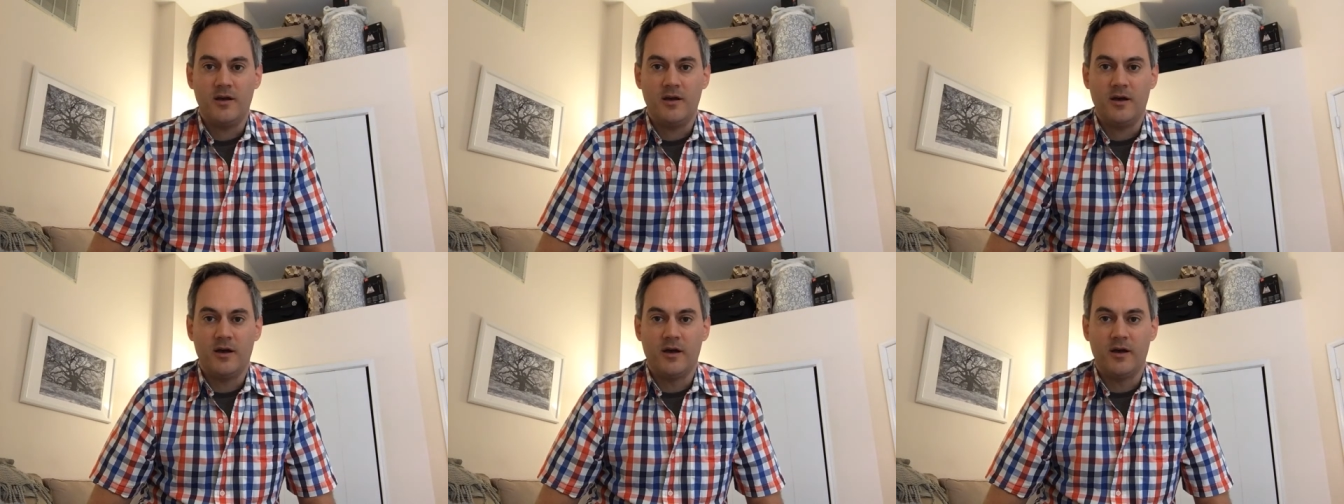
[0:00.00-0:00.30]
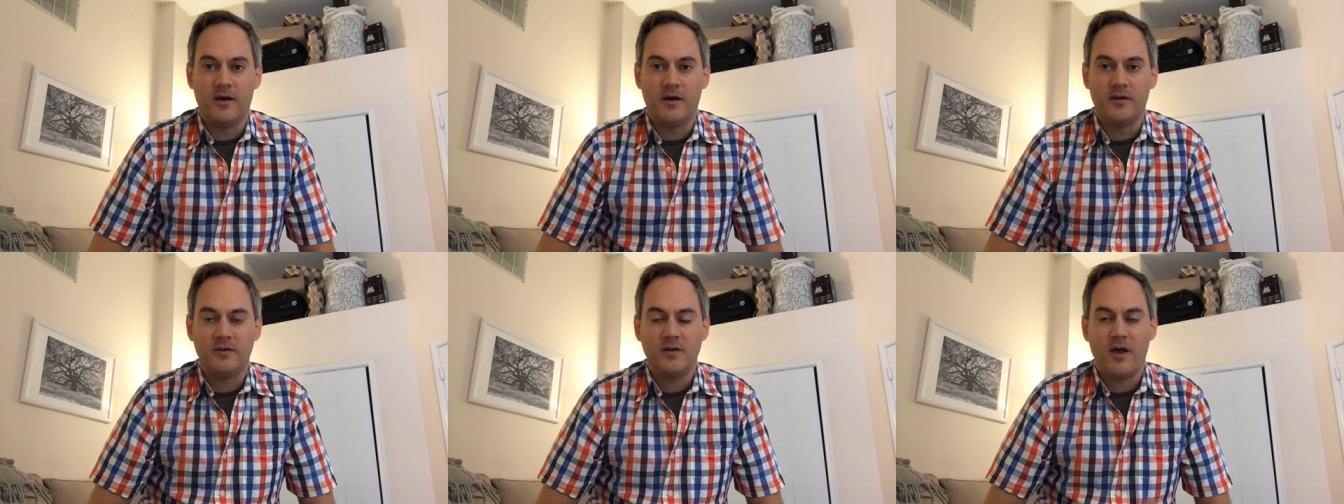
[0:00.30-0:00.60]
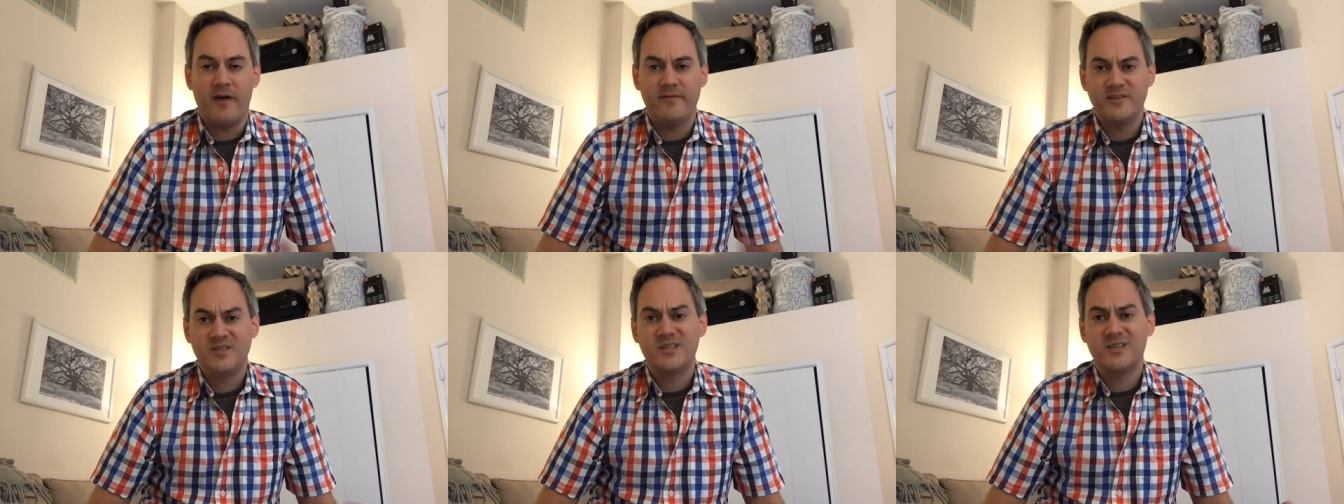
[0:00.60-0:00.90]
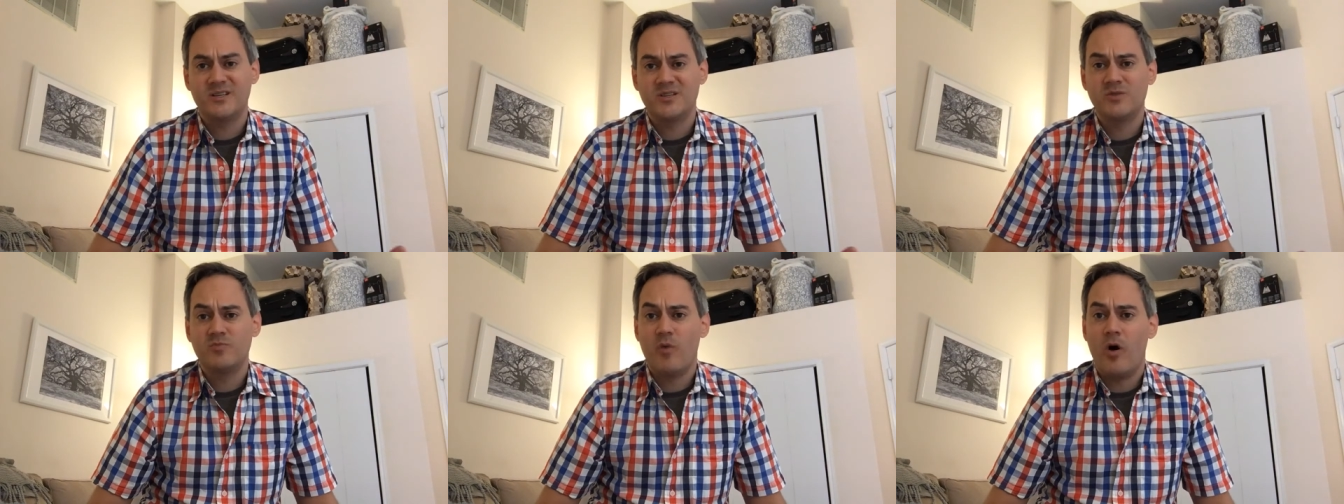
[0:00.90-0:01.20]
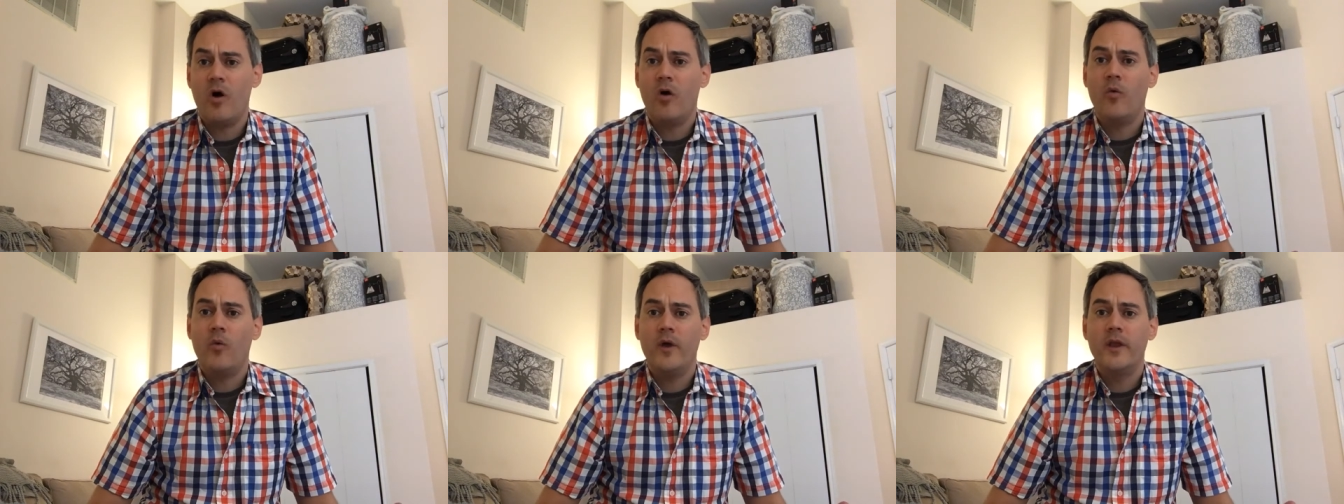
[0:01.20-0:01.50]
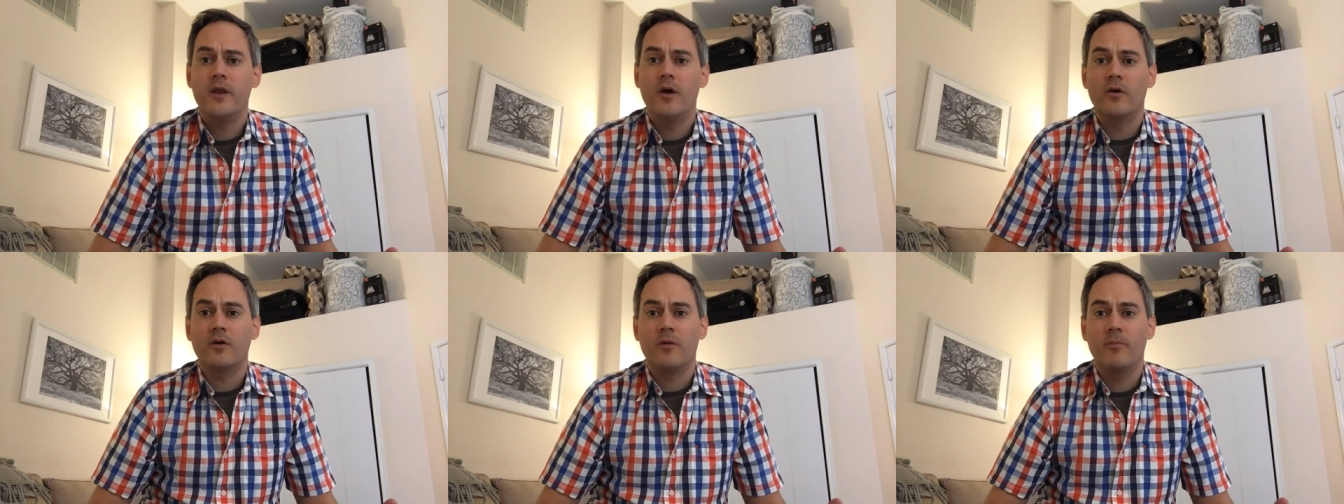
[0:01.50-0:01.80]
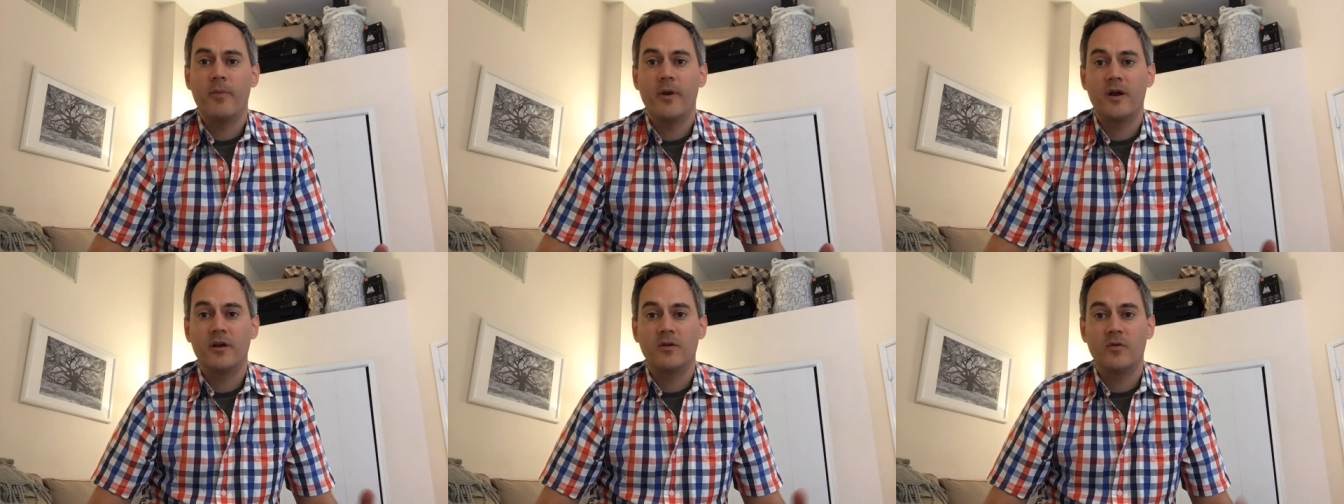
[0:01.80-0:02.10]
Uh, obviously a small window
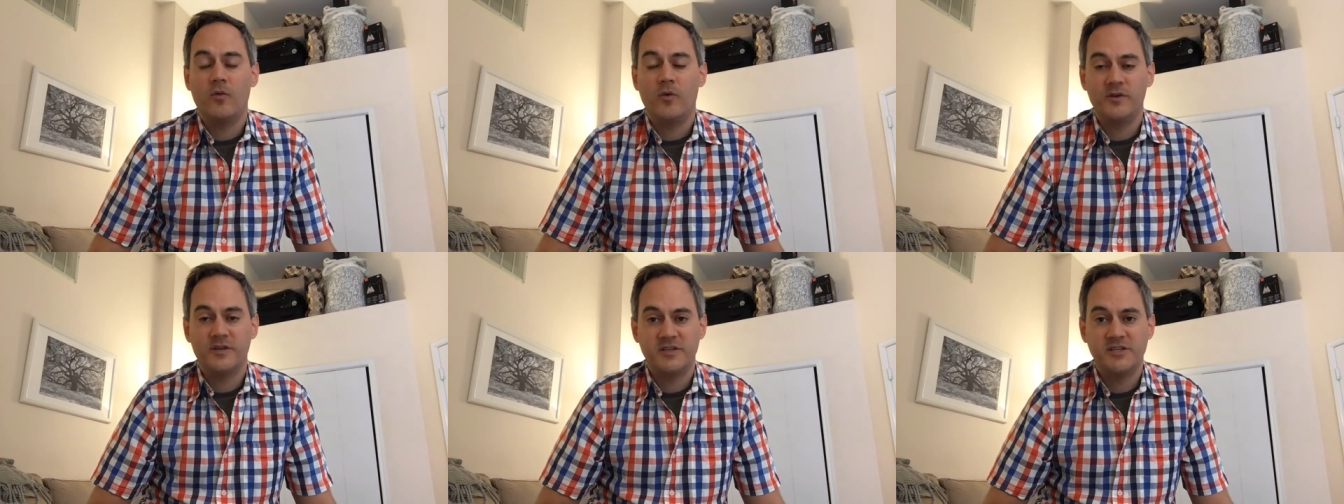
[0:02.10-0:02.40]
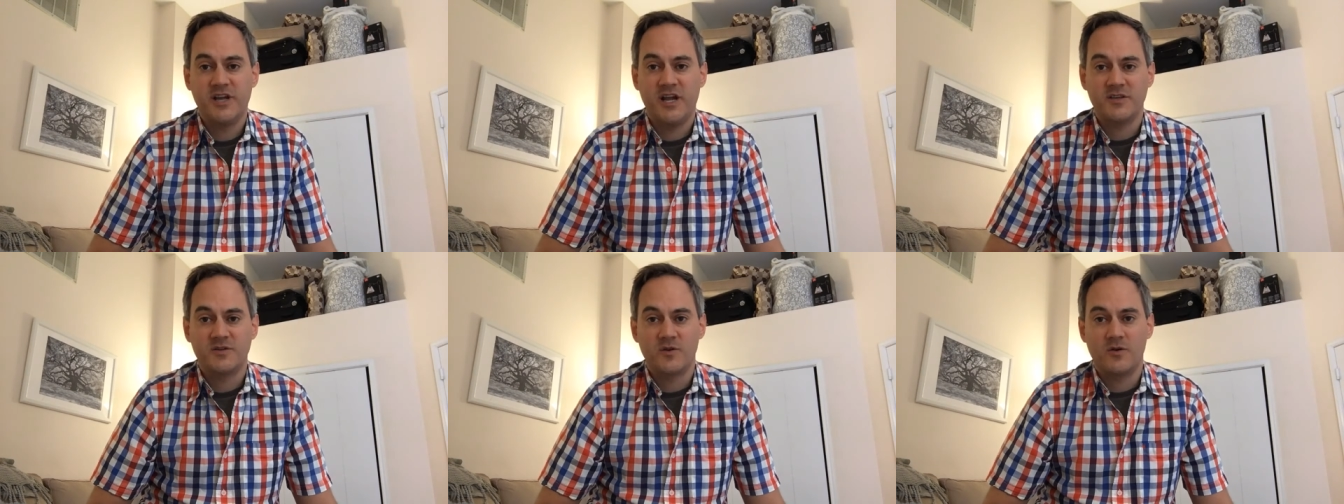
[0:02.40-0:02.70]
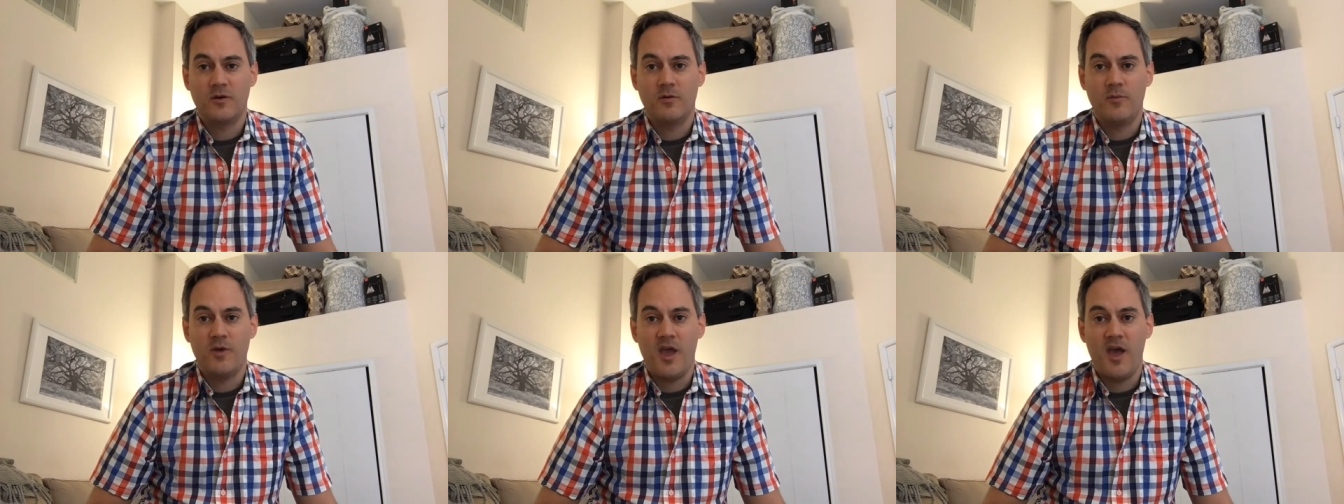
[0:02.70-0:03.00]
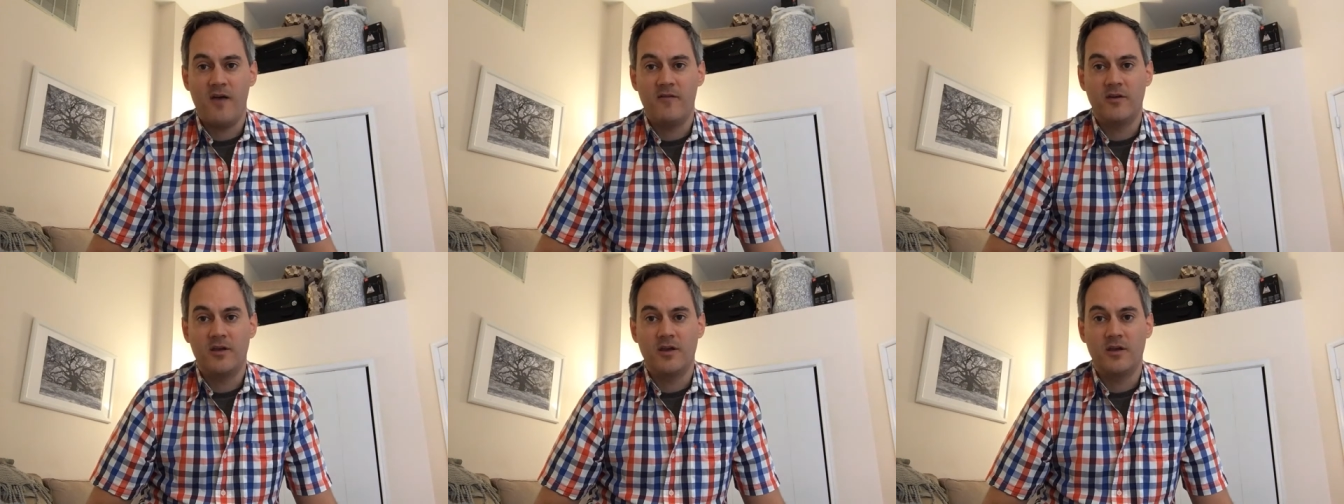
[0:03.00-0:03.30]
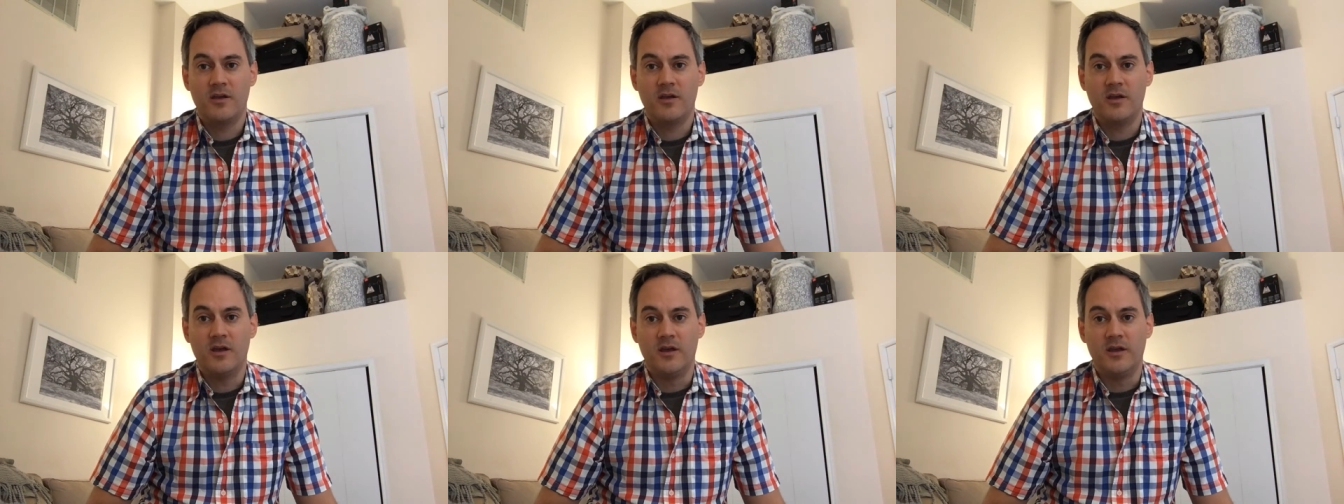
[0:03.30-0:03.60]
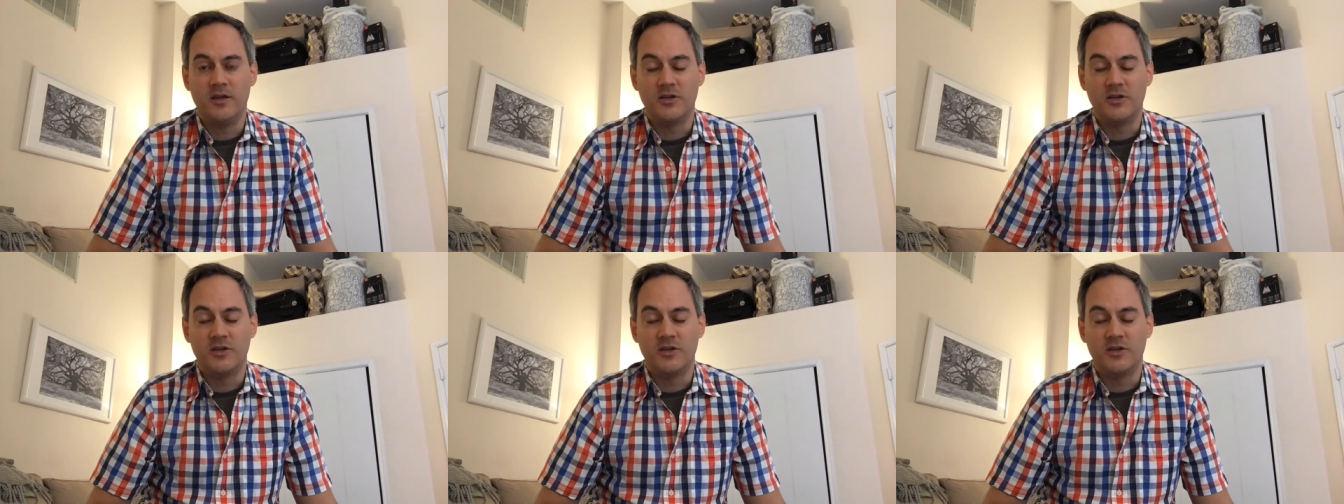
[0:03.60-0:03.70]
compared to what the Jets are going to be having uh,